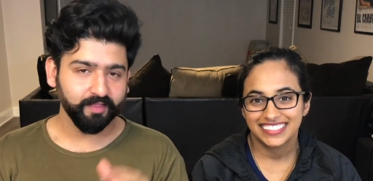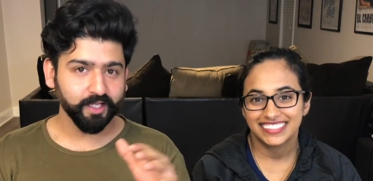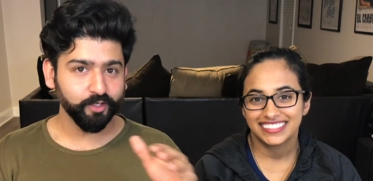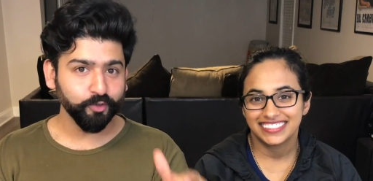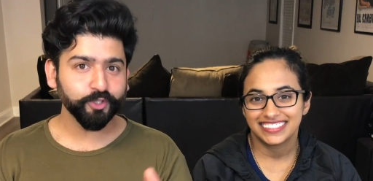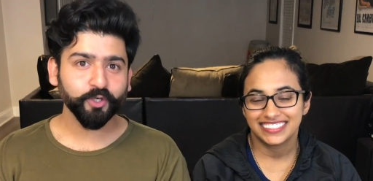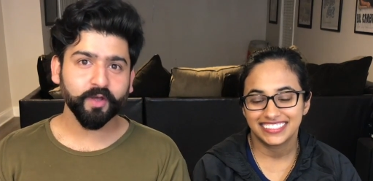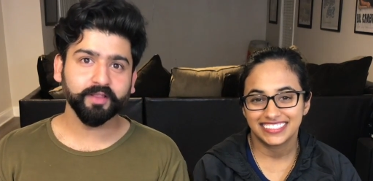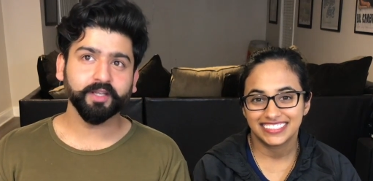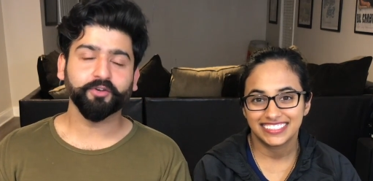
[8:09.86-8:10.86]
Speaker 1: They do
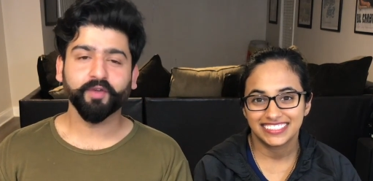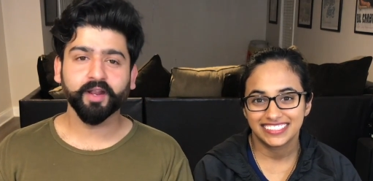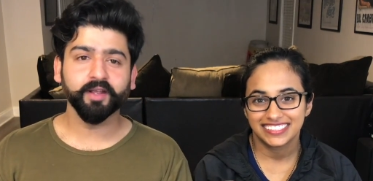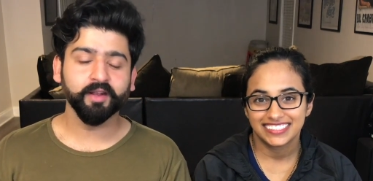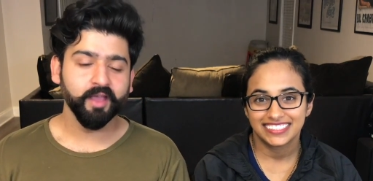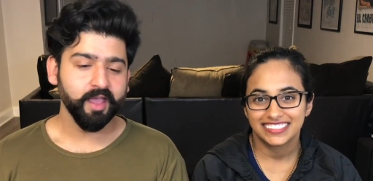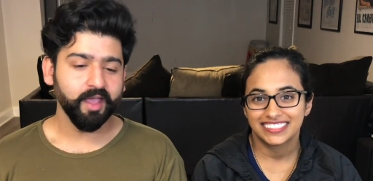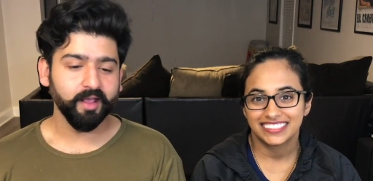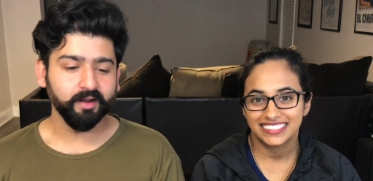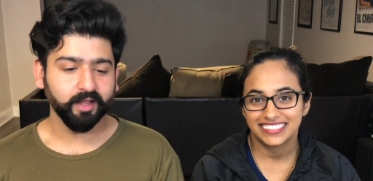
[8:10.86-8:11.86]
show at the credit
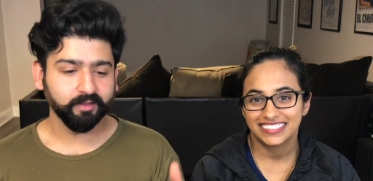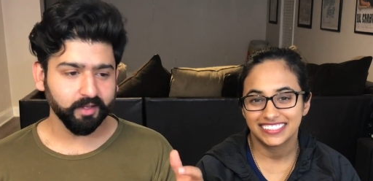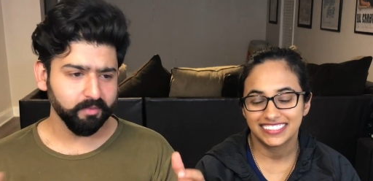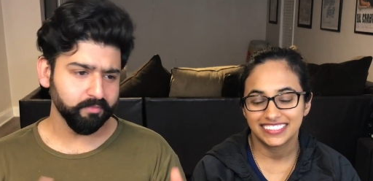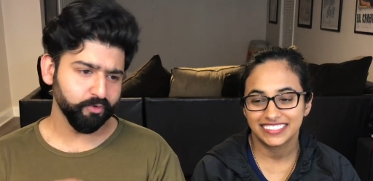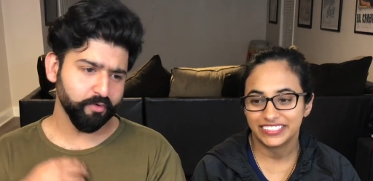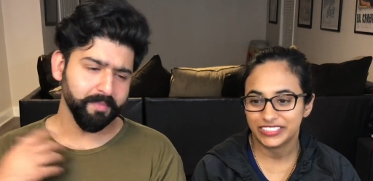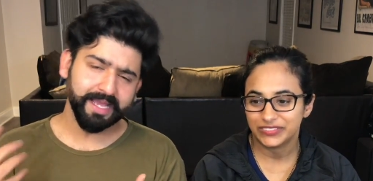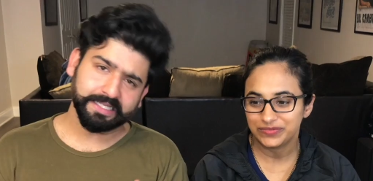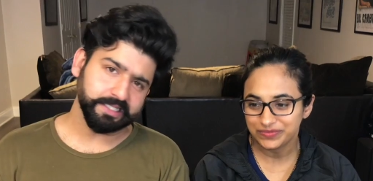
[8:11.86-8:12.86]
and like them
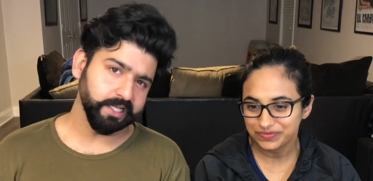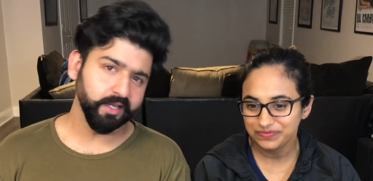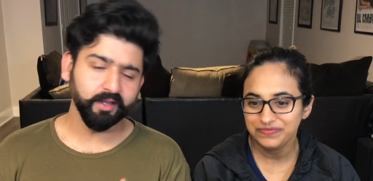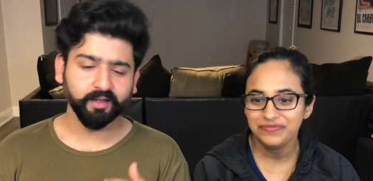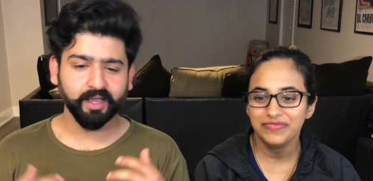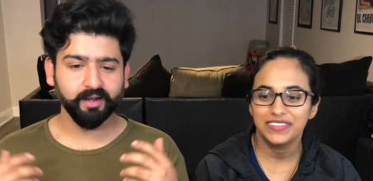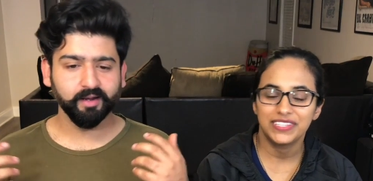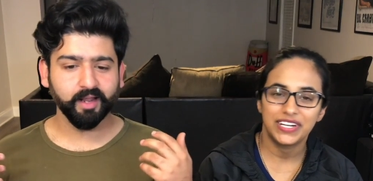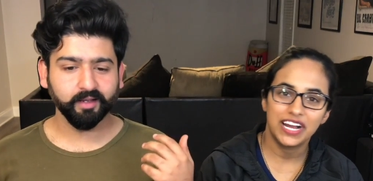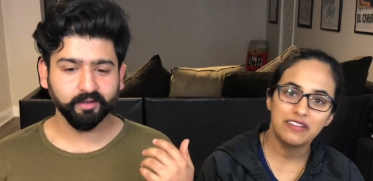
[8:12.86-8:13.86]
romancing
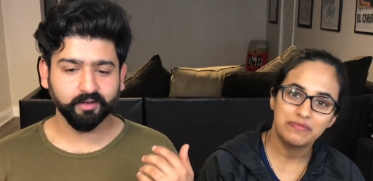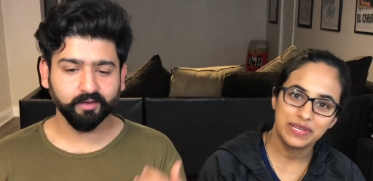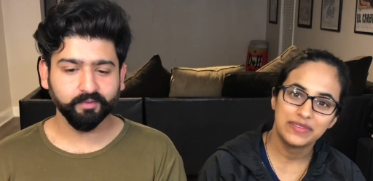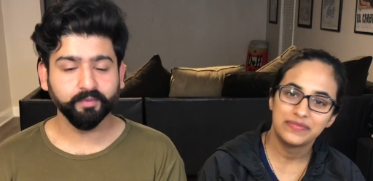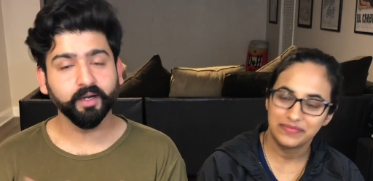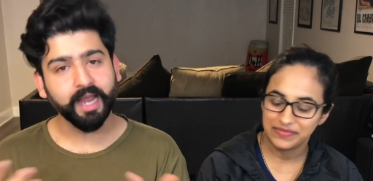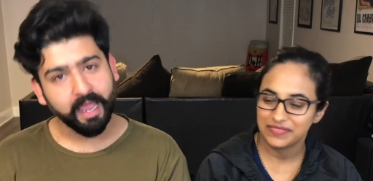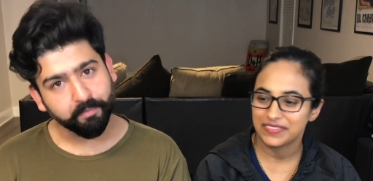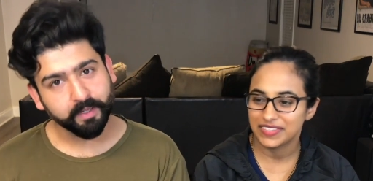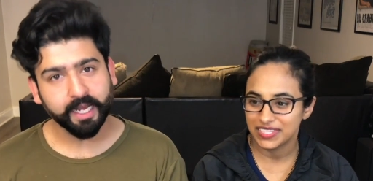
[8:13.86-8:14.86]
and they're like uh, happy. Uh, they're
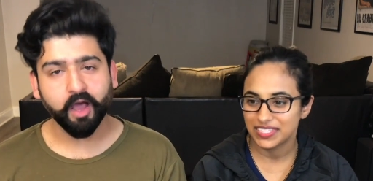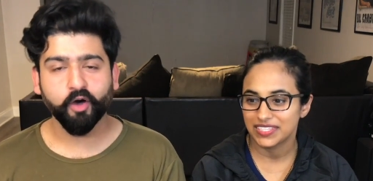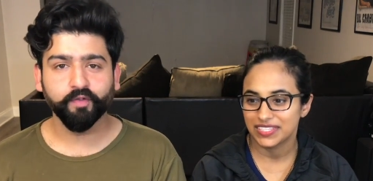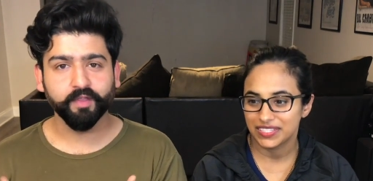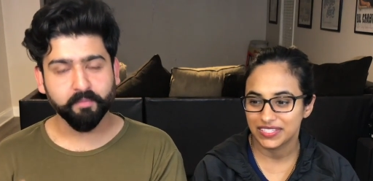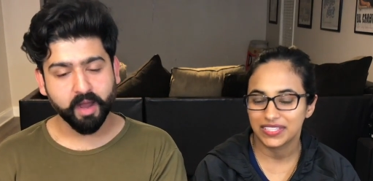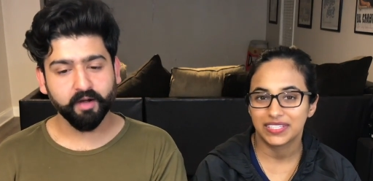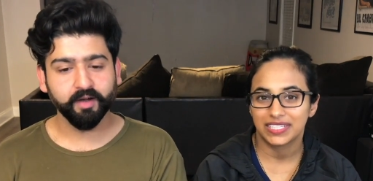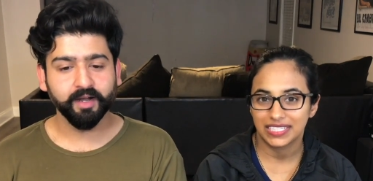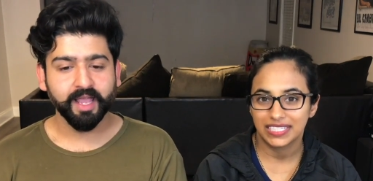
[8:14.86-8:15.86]
happy now. They're
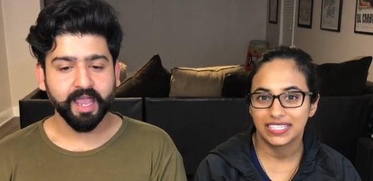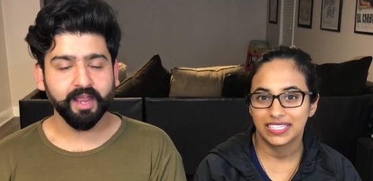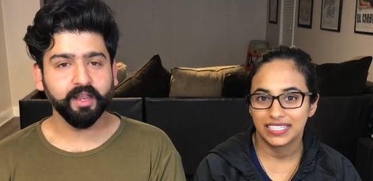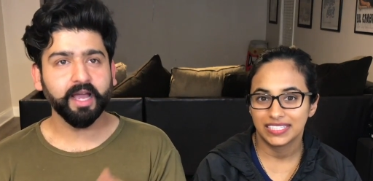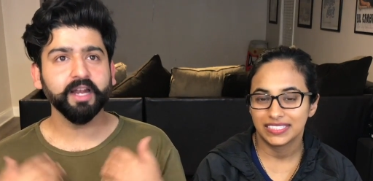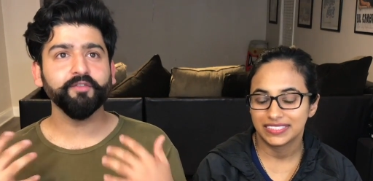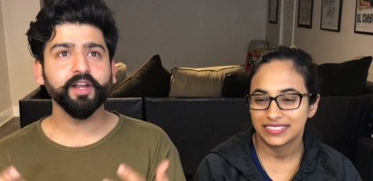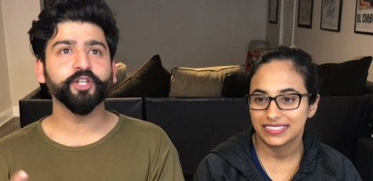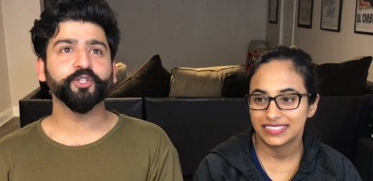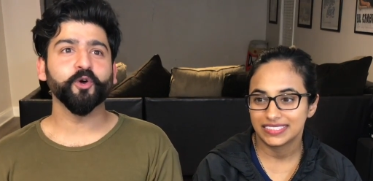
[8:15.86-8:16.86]
married, and it kind of
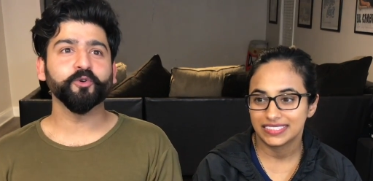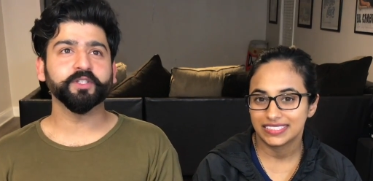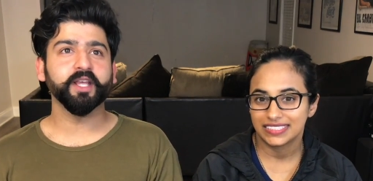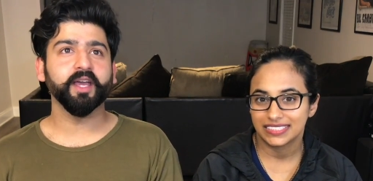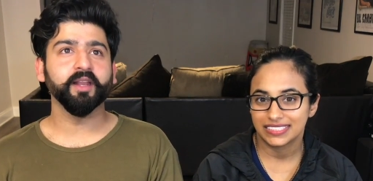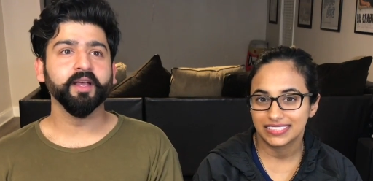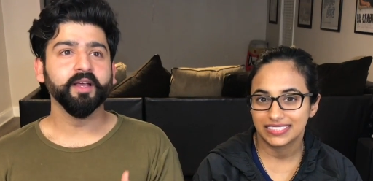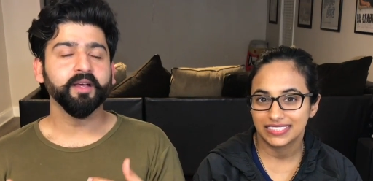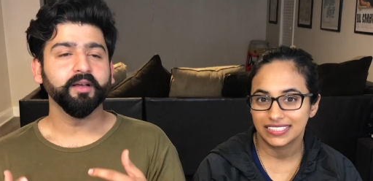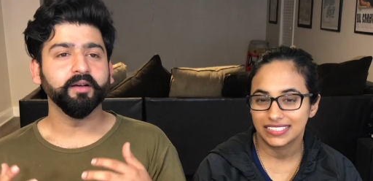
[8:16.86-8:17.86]
really shows that
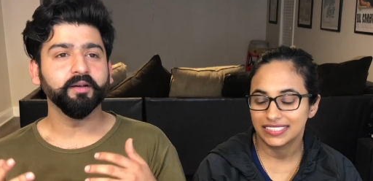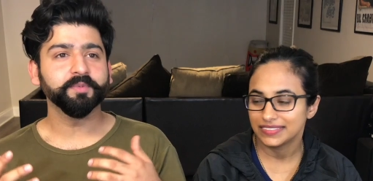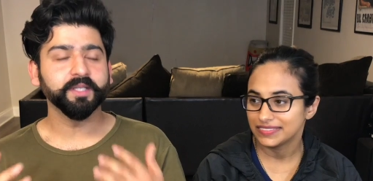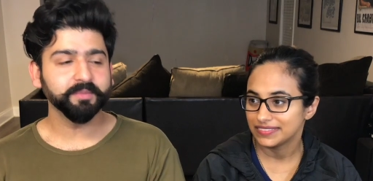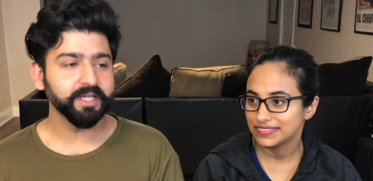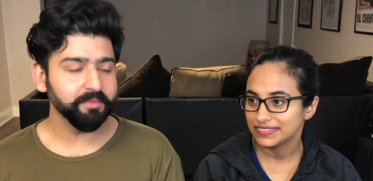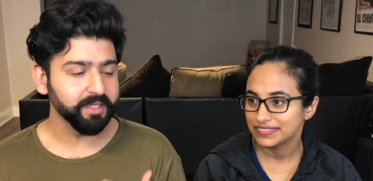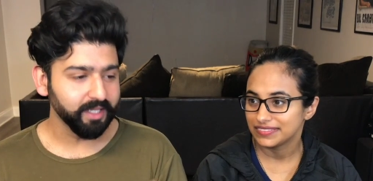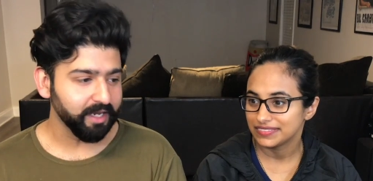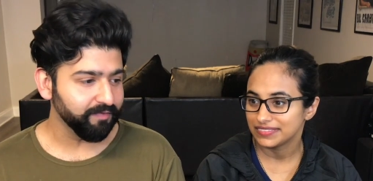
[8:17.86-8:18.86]
uh,
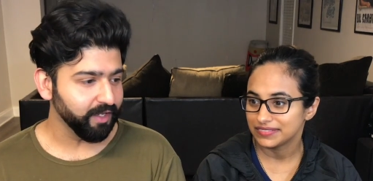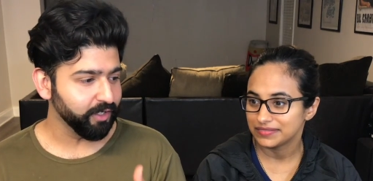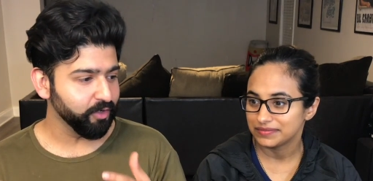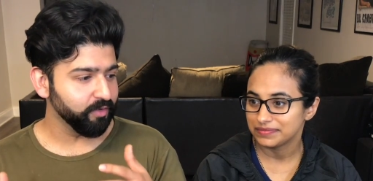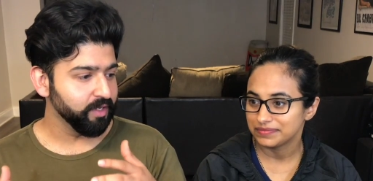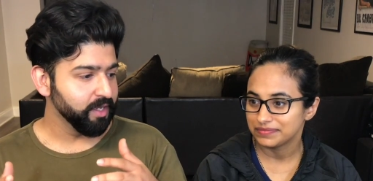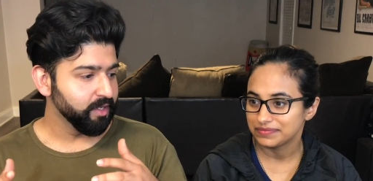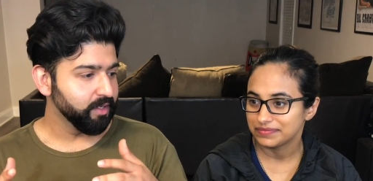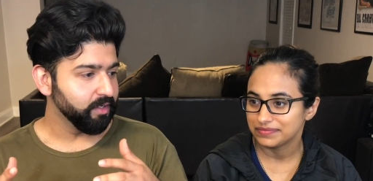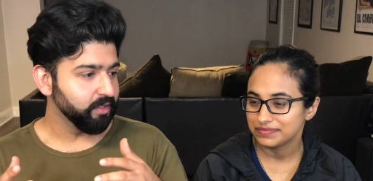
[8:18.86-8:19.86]
sometime in life, like you know
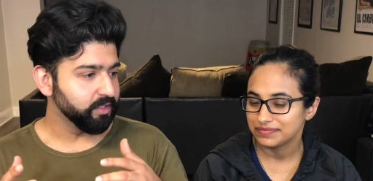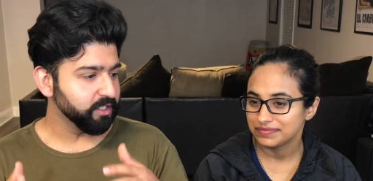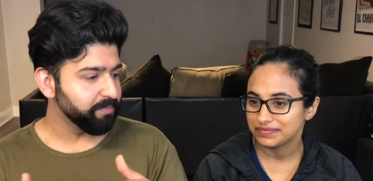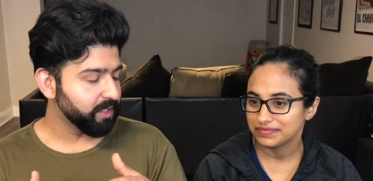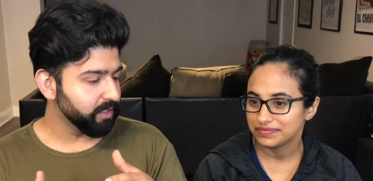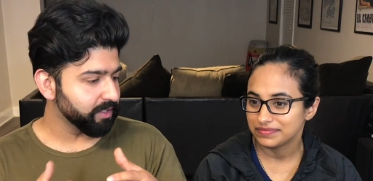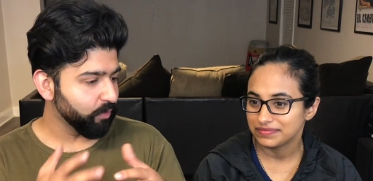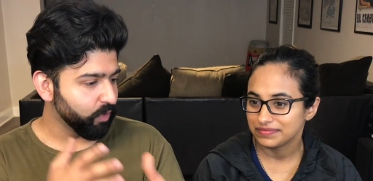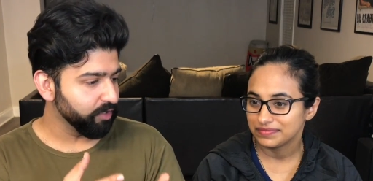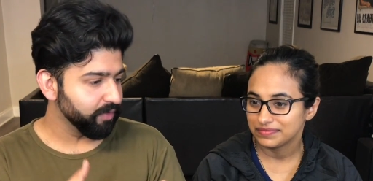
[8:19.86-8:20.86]
just because like one